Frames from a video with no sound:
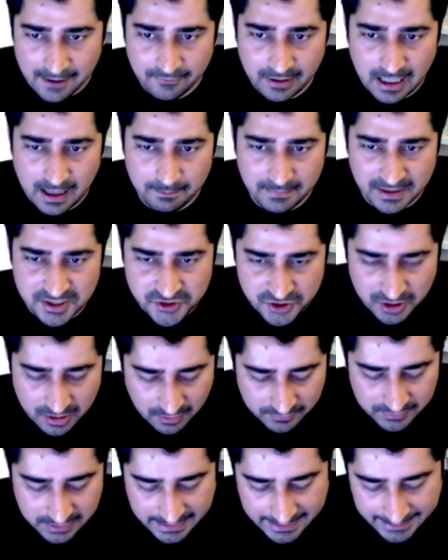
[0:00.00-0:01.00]
a mixture
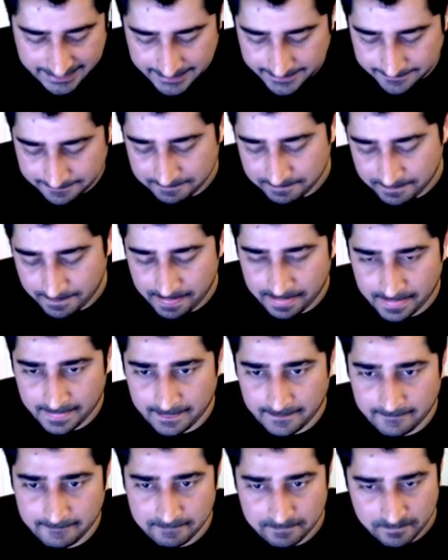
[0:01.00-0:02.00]
of the data.
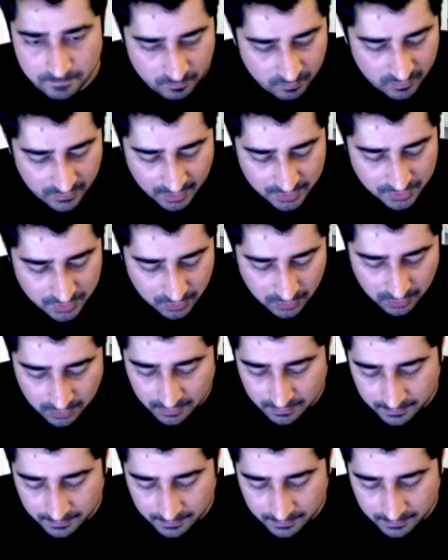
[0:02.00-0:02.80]
So